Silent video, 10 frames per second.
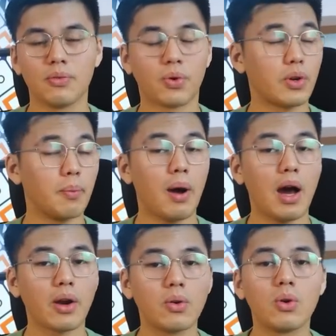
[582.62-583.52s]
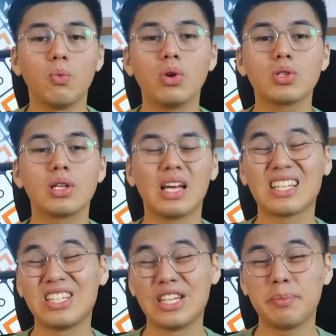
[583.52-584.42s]
For the model, we'll
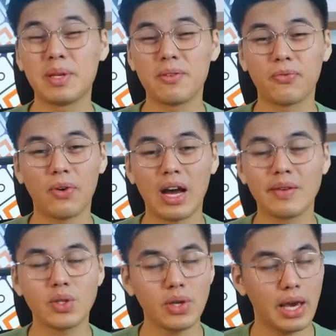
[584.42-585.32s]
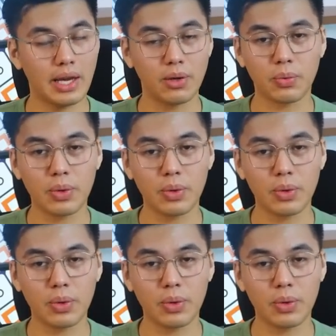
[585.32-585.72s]
select GPT-5 to handle